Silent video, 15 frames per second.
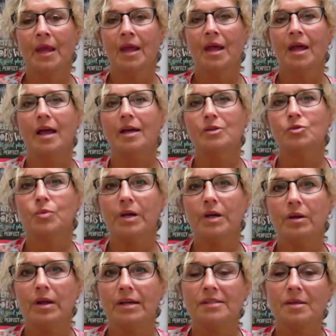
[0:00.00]
as well
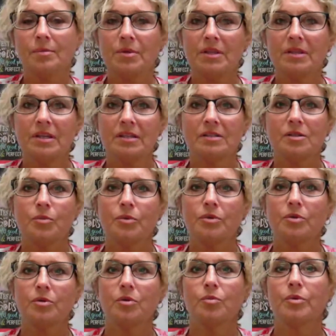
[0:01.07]
as some of the things that we're
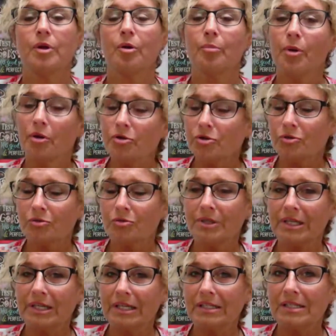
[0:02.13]
doing with our personal
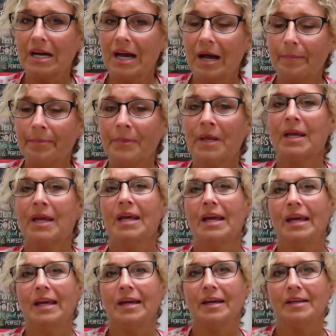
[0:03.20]
reading time.
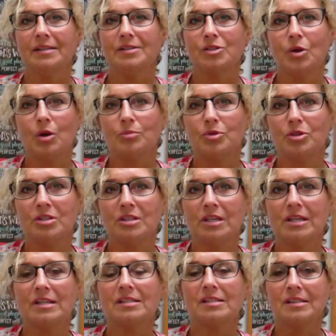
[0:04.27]
And so I'm just
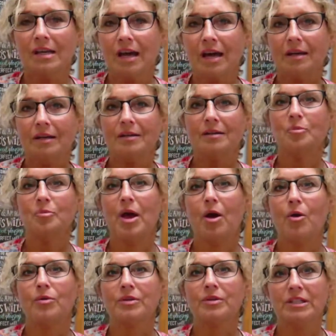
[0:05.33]
excited
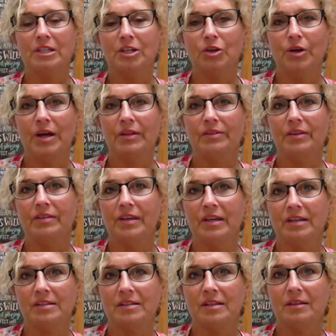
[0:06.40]
about the year and the
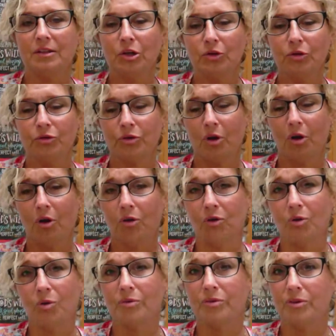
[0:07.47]
things that the year
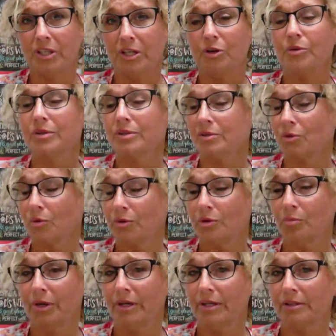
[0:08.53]
is going to
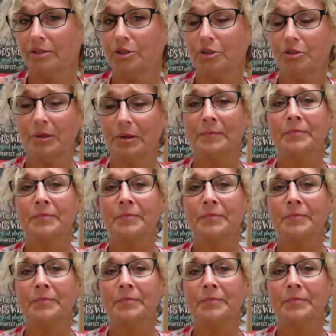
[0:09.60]
bring. Excuse me.